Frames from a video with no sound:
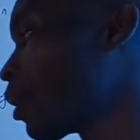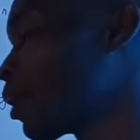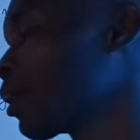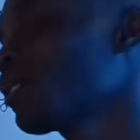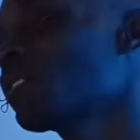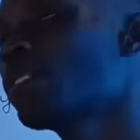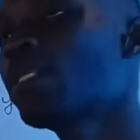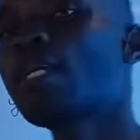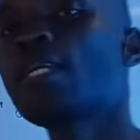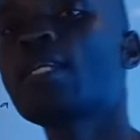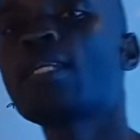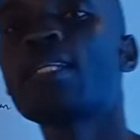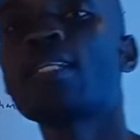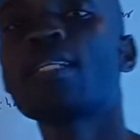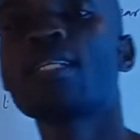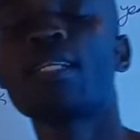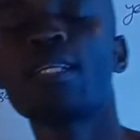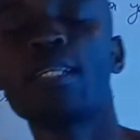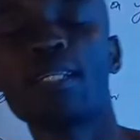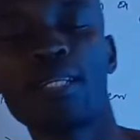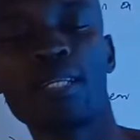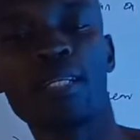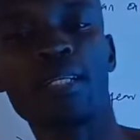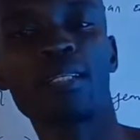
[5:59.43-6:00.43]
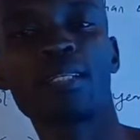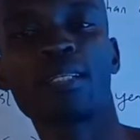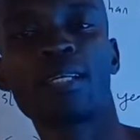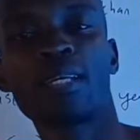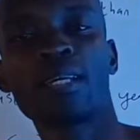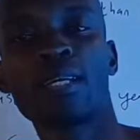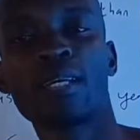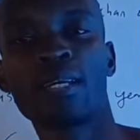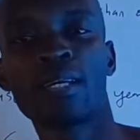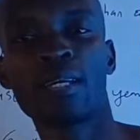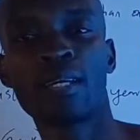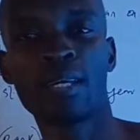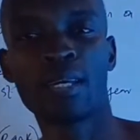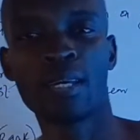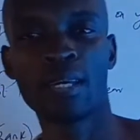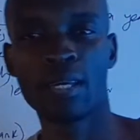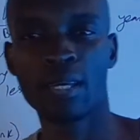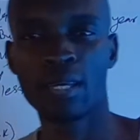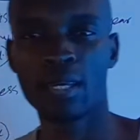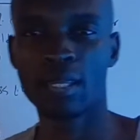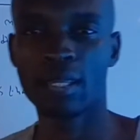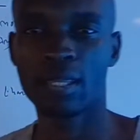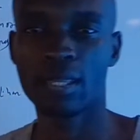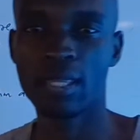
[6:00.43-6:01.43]
retaining earnings,
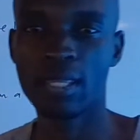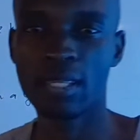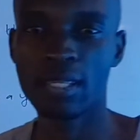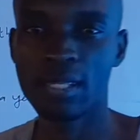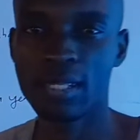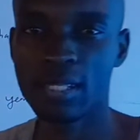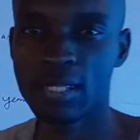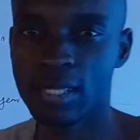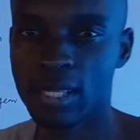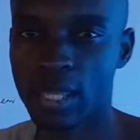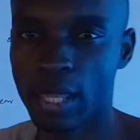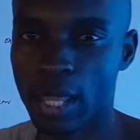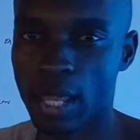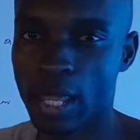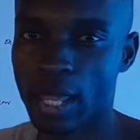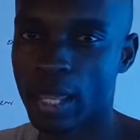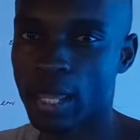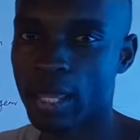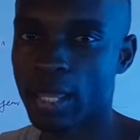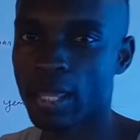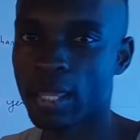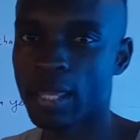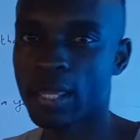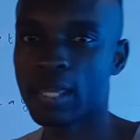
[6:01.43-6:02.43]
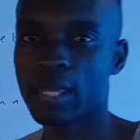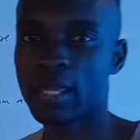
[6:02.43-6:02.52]
this is the